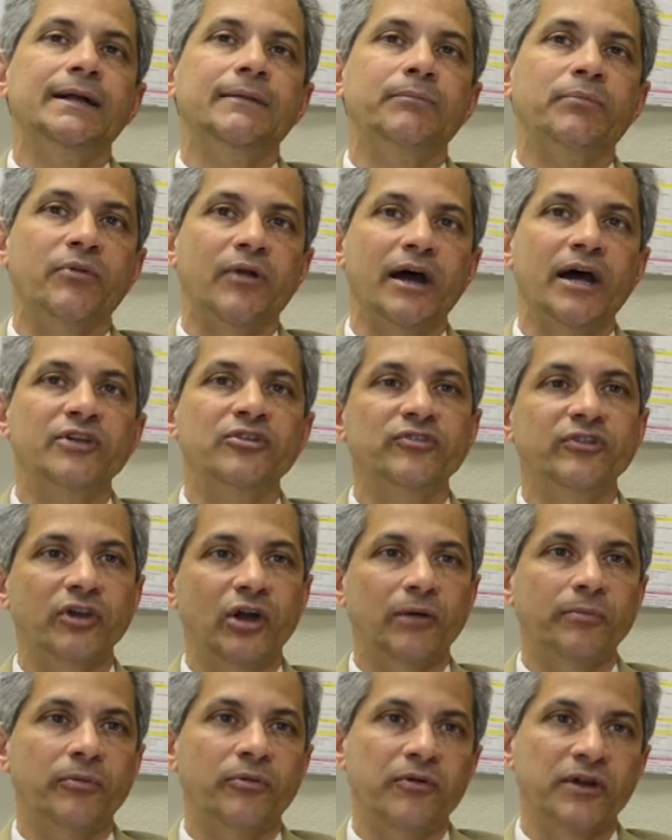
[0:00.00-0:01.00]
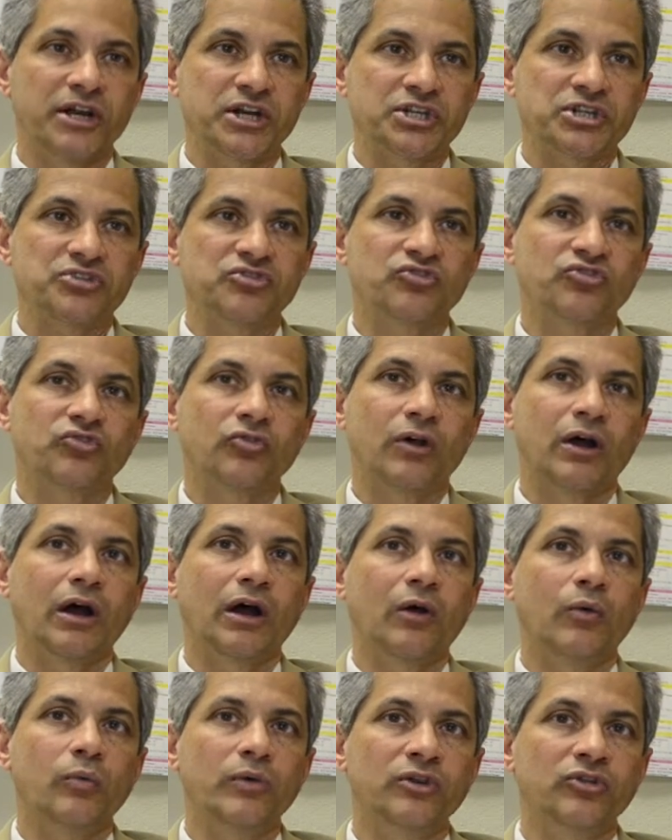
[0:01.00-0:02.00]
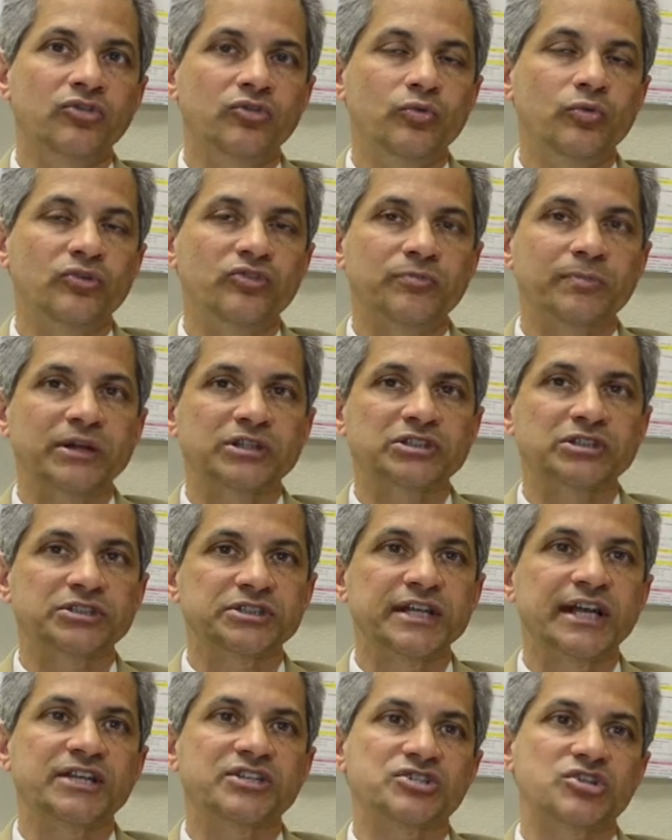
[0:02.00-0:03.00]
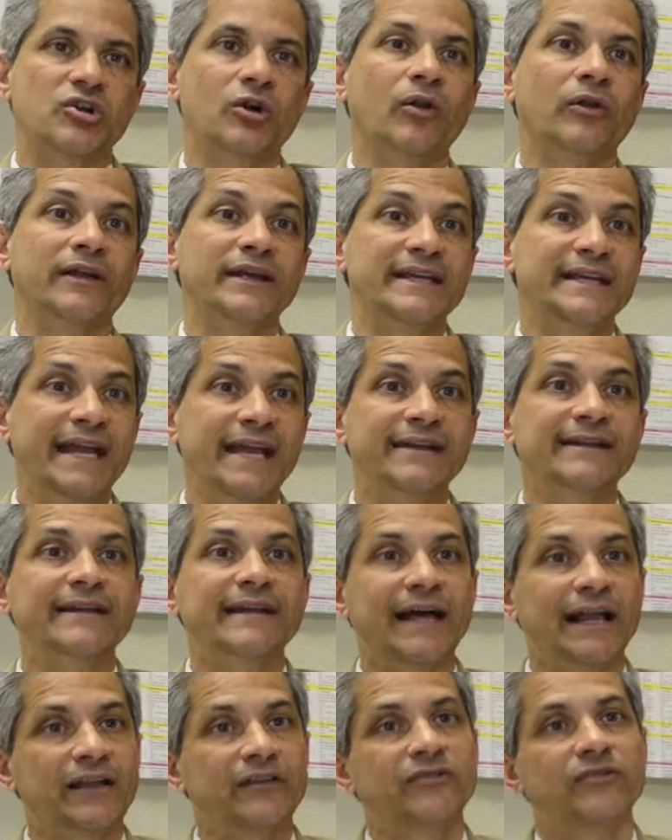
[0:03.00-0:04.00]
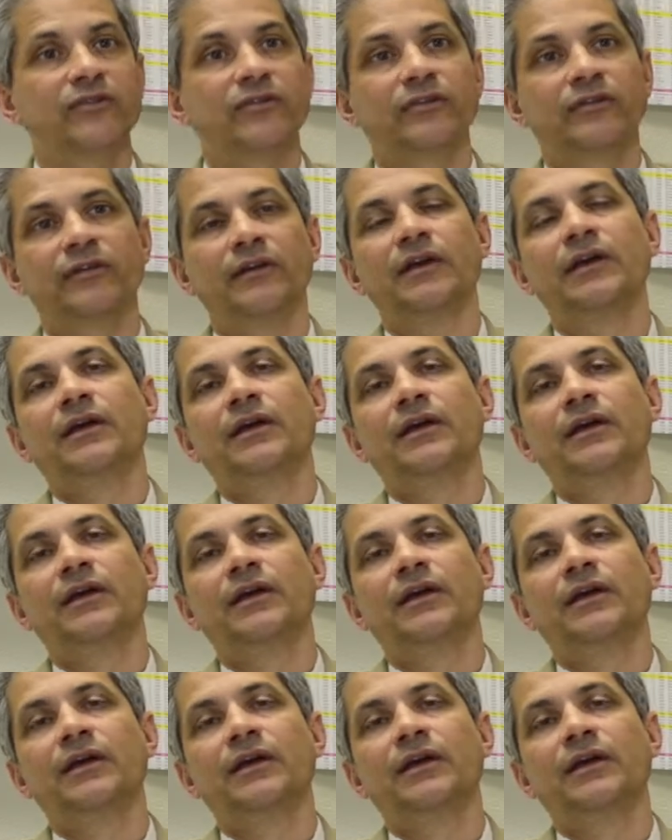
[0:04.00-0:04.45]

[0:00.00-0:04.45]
Prior to the operations, we do a special test called a gait analysis,